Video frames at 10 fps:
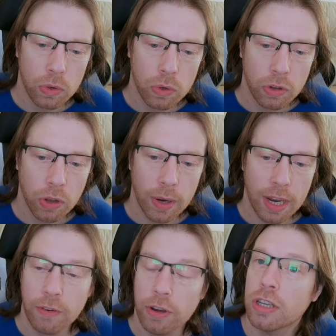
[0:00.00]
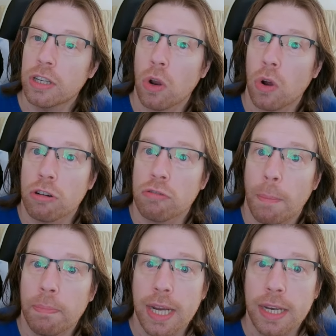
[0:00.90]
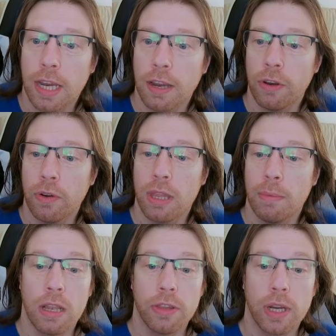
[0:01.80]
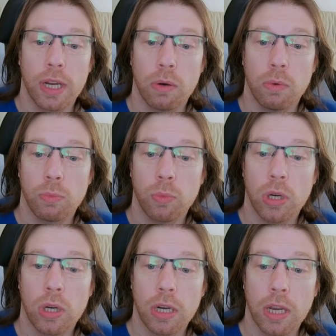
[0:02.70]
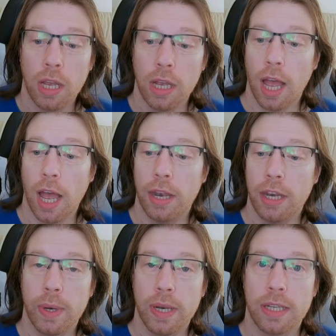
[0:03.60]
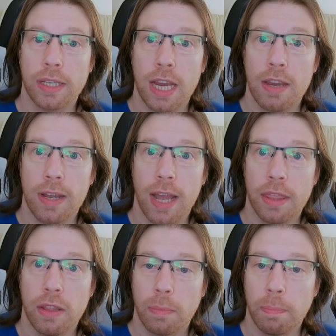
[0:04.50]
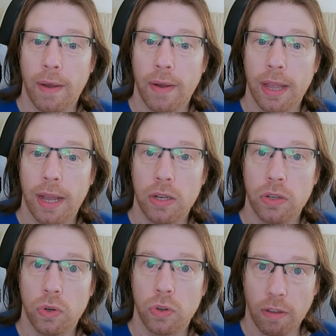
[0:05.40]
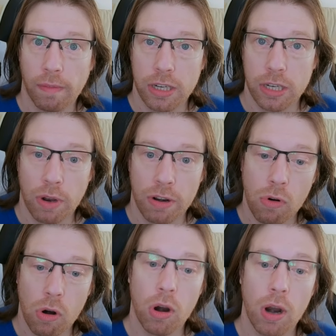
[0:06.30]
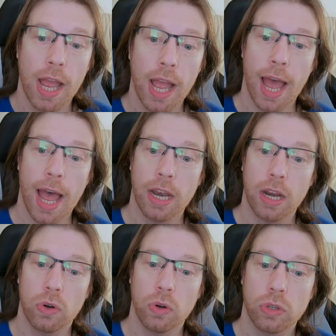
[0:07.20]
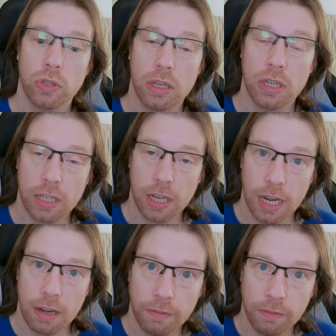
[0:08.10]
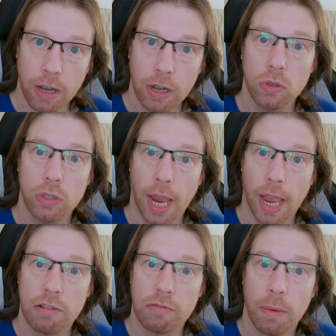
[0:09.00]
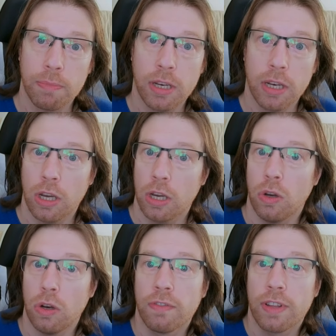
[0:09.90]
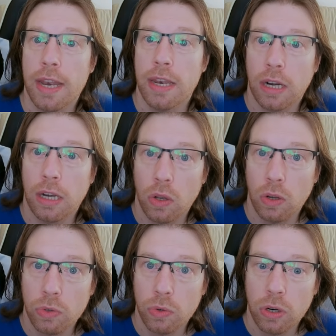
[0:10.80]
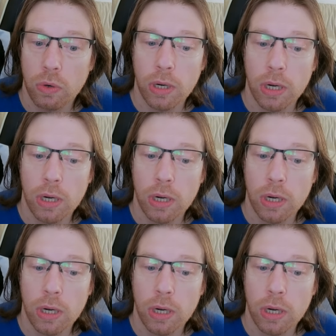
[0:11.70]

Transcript: Also, if you just got corrupt data, if you're in the middle of doing some work and you went to save it and there's a power cut or something just went wrong and it caused the save file to get corrupted, you'd have technically lost all your